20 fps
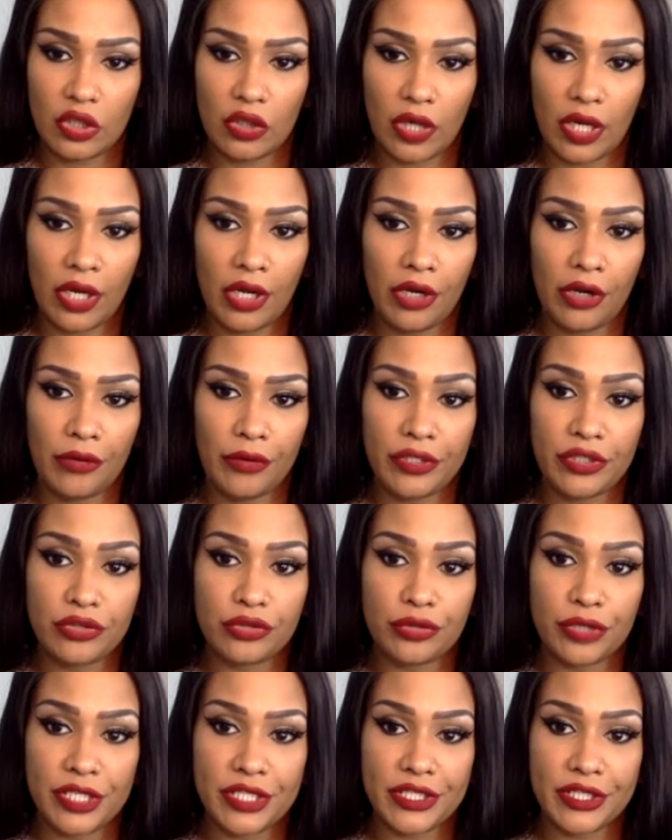know, I always
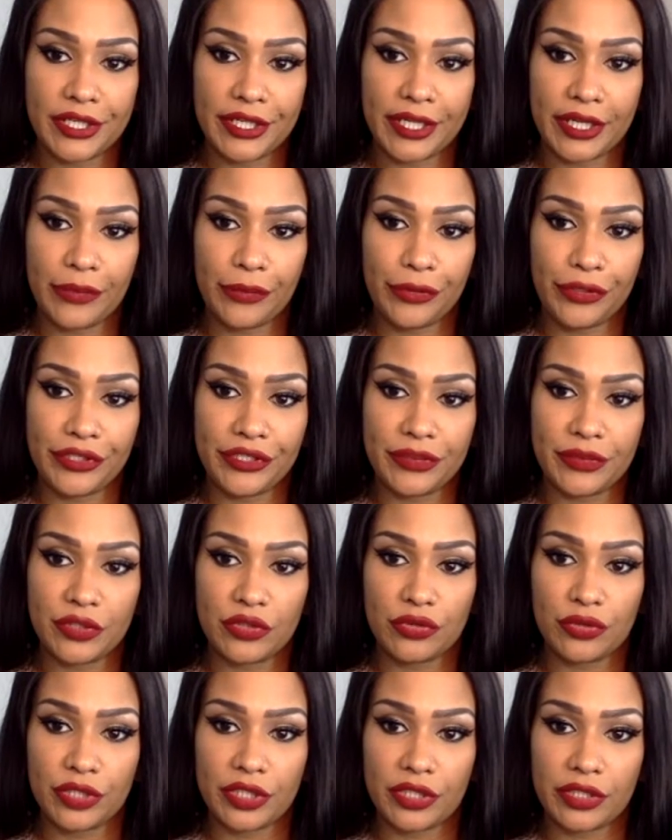dressed like I wanted to be
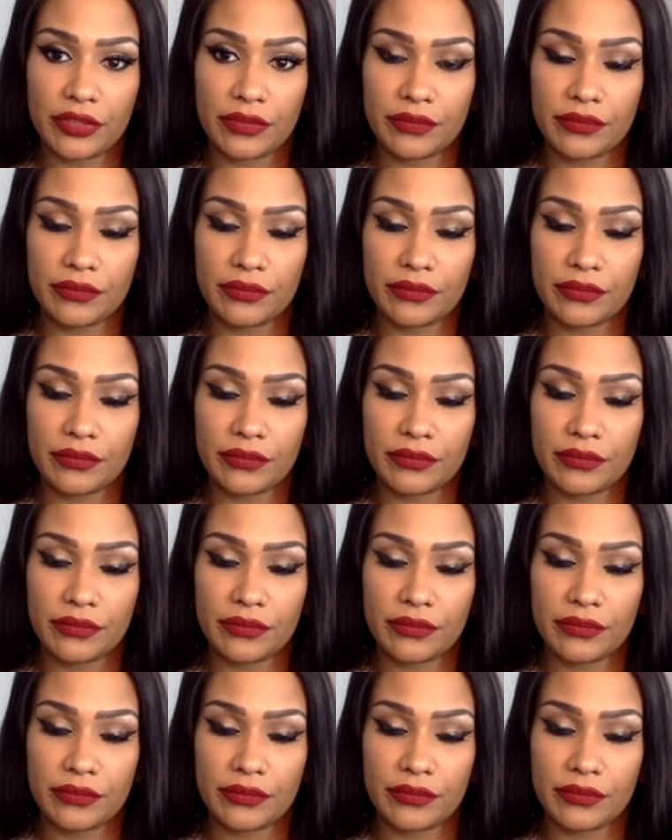treated.